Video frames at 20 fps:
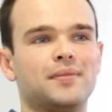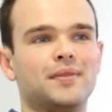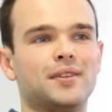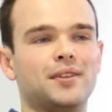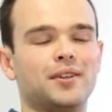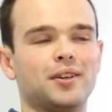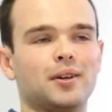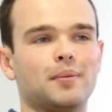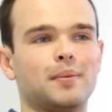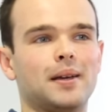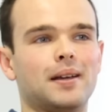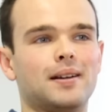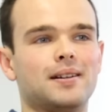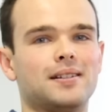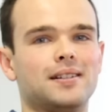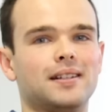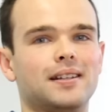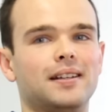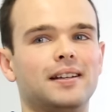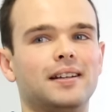doing a
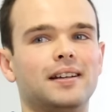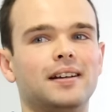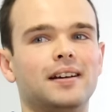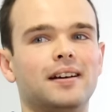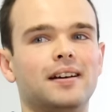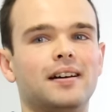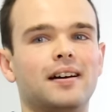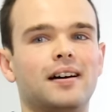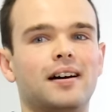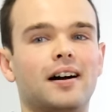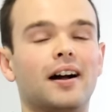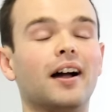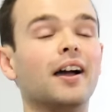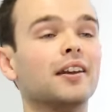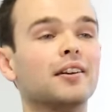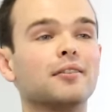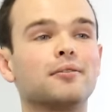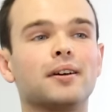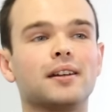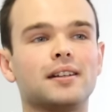PhD, I
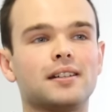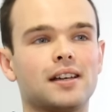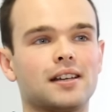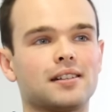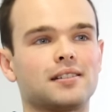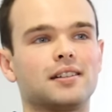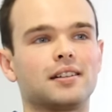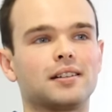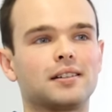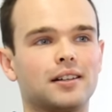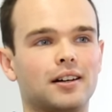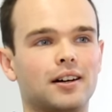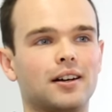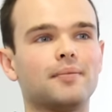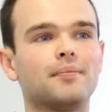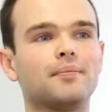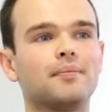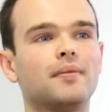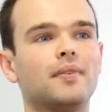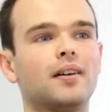had a fantastic
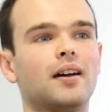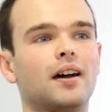time.